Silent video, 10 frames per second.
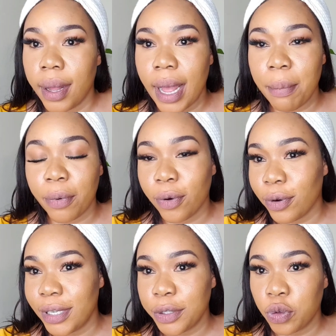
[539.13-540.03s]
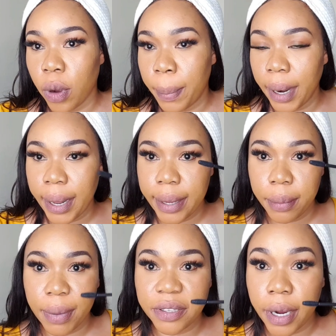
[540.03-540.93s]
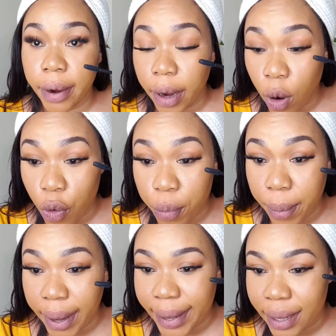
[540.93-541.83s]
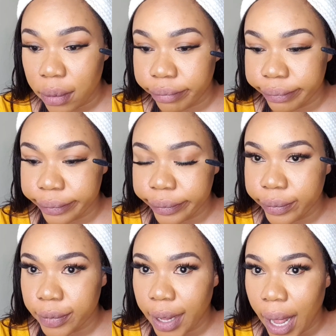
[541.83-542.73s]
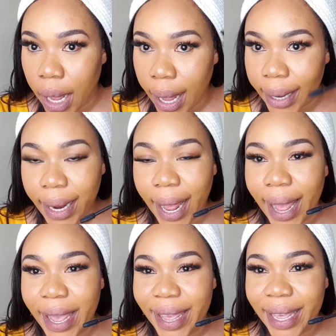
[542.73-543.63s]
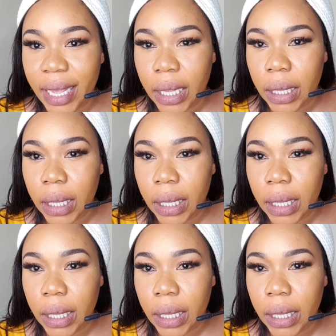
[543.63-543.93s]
I'm going to apply mascara on my under eye